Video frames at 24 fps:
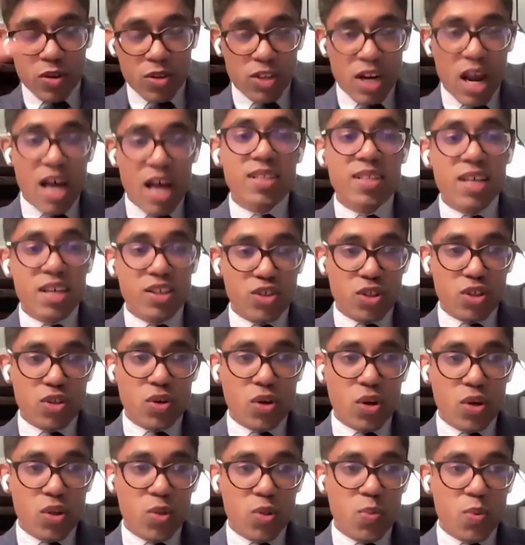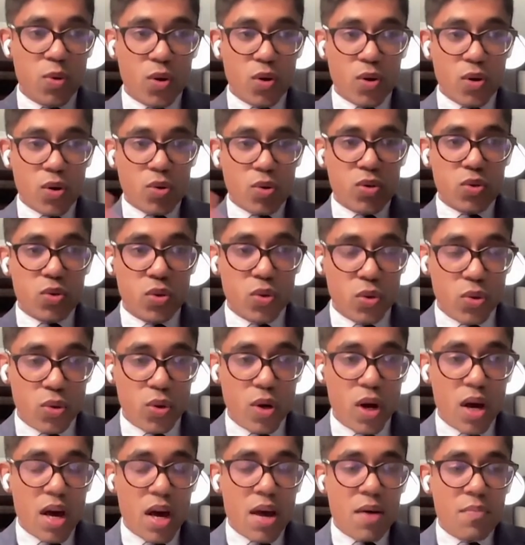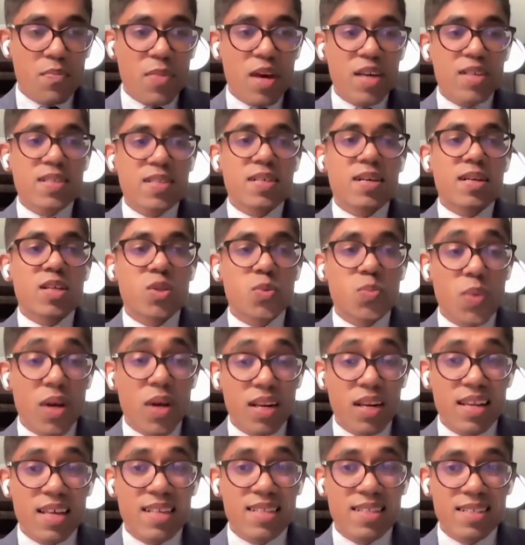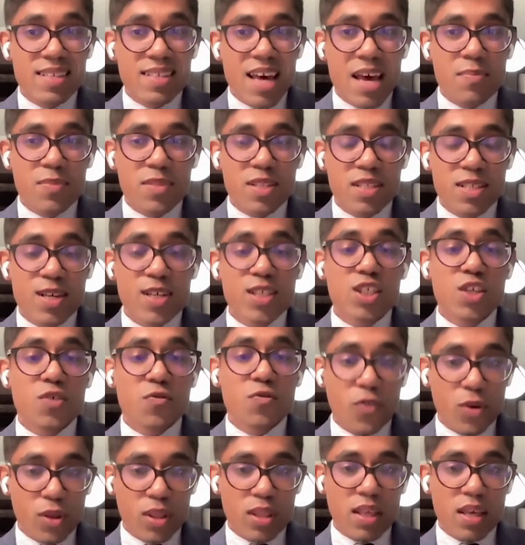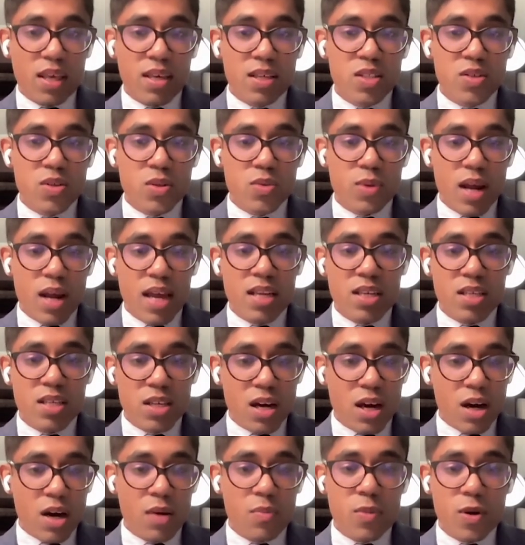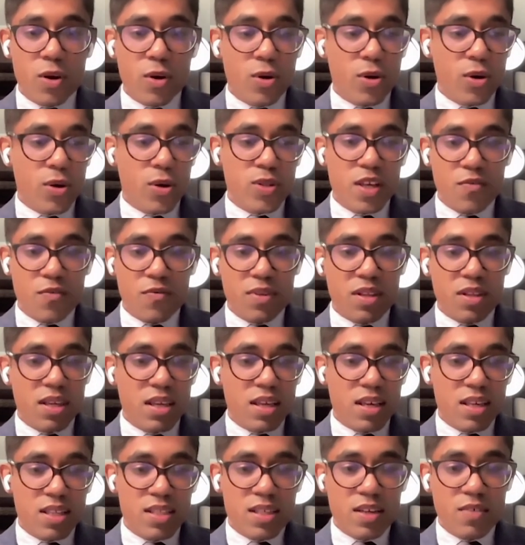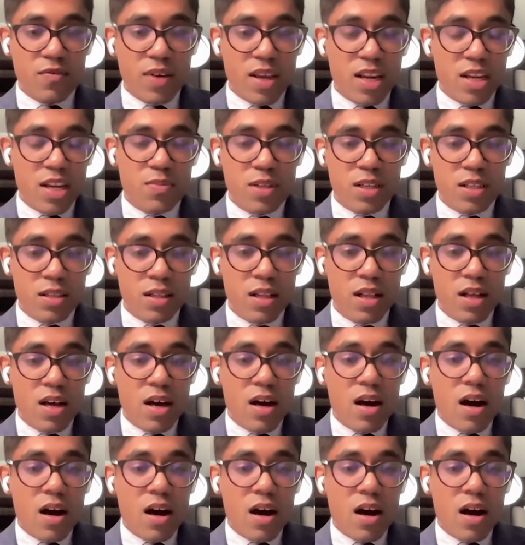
transaction costs because you basically spend less time searching for things, right? Because everything is available